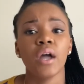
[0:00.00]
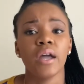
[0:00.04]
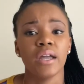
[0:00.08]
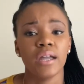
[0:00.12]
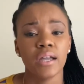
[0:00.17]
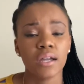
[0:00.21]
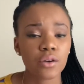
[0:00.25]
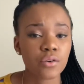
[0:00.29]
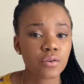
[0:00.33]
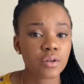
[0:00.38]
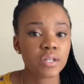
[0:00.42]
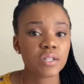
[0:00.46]

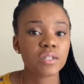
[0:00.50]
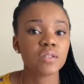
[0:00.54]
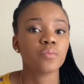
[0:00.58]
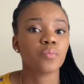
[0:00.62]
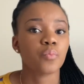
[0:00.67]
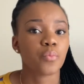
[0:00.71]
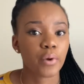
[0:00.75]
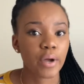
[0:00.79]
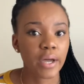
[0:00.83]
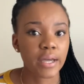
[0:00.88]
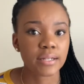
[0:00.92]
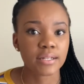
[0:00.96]
increase
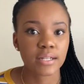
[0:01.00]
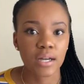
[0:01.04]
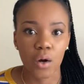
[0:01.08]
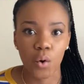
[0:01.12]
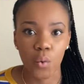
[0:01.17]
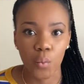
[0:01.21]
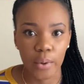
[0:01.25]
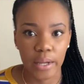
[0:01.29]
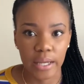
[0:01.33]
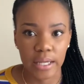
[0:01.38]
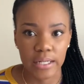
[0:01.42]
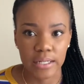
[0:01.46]
brand
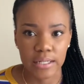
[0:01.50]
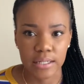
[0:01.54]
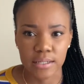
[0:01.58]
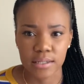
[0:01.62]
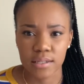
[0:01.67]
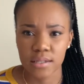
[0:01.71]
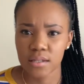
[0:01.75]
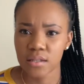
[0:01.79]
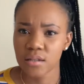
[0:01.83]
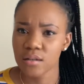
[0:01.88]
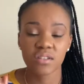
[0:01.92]
awareness.